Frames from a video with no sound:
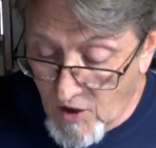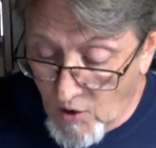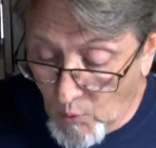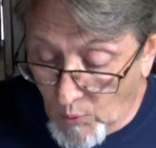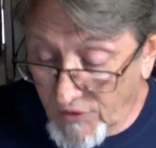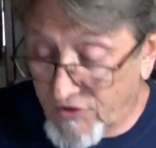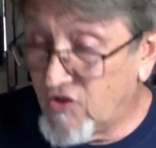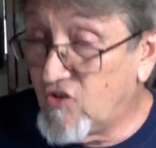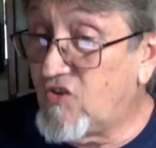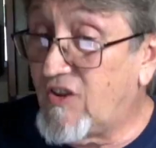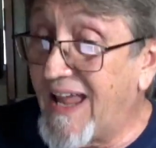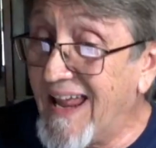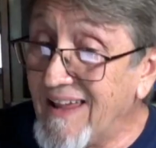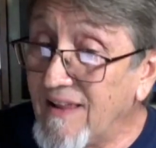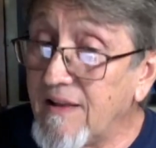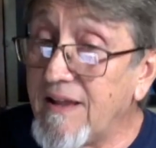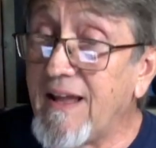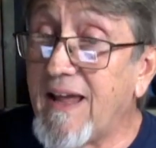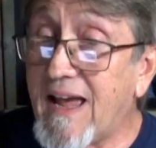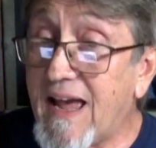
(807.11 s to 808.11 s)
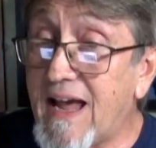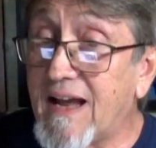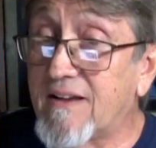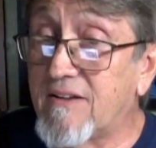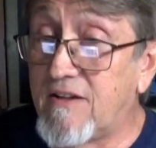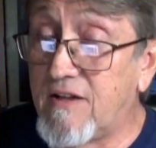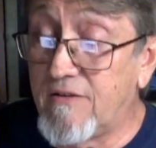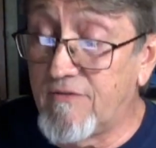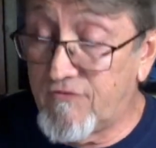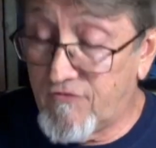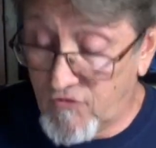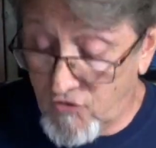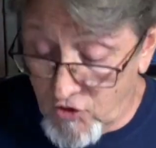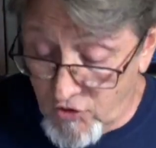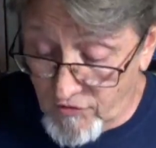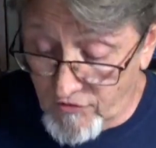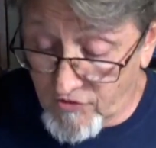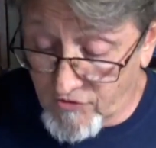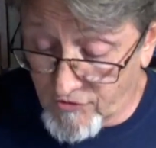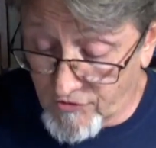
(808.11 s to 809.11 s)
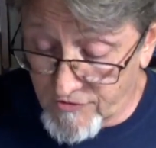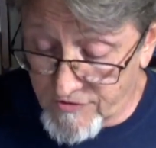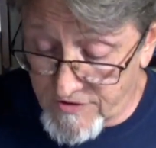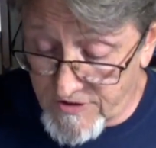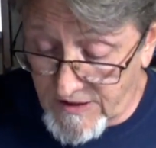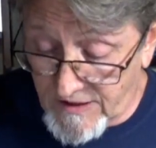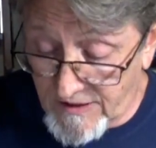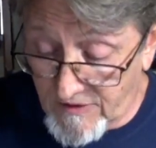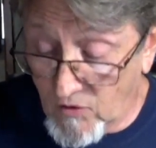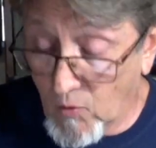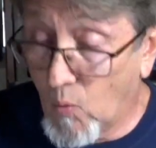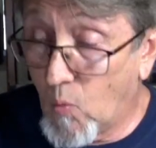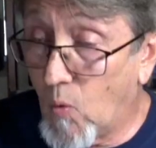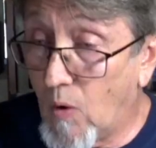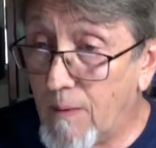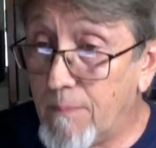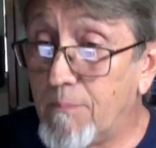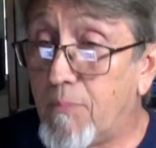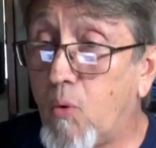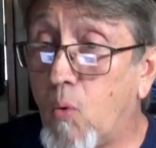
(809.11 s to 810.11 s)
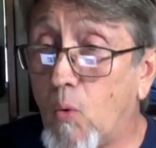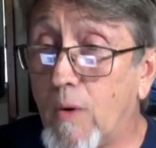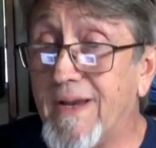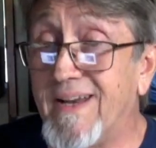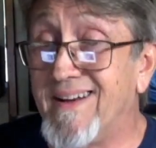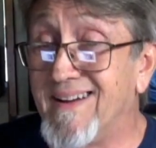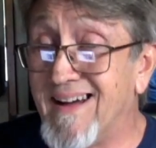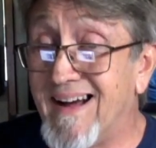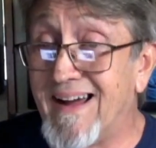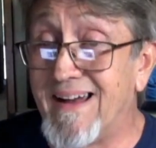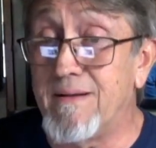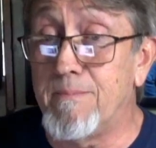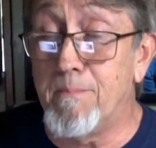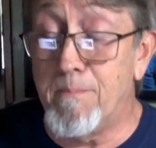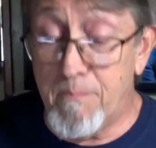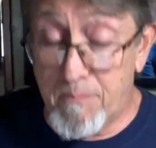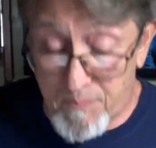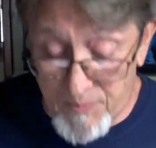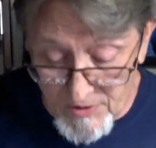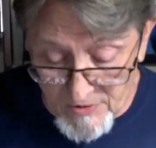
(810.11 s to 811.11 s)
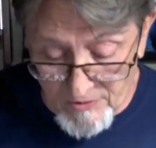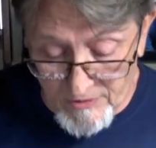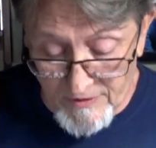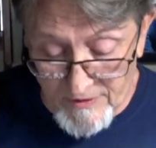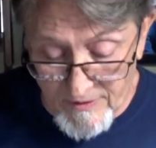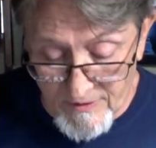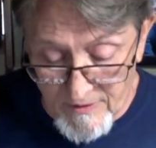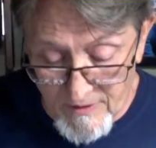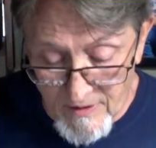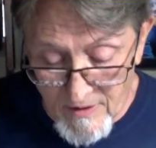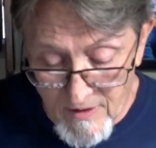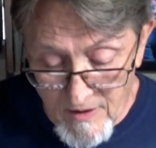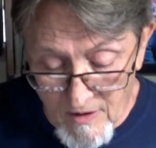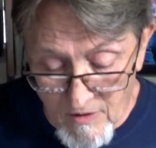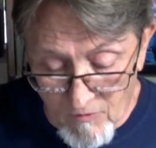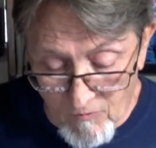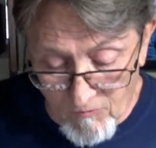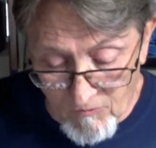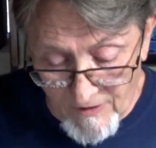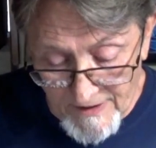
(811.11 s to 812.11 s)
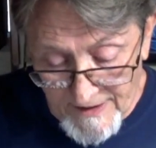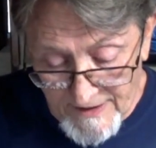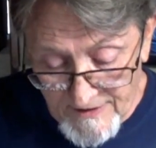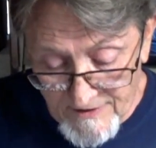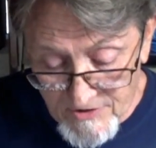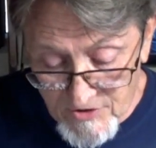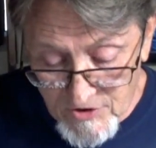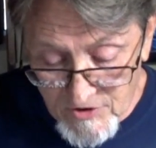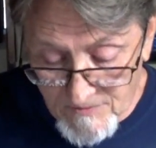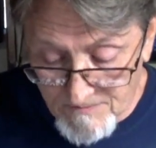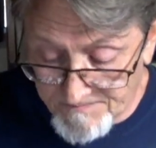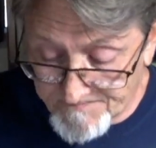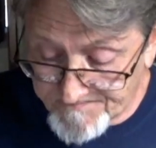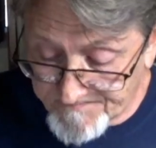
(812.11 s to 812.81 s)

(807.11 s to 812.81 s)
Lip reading: with daily active users in the 1.9 billion range.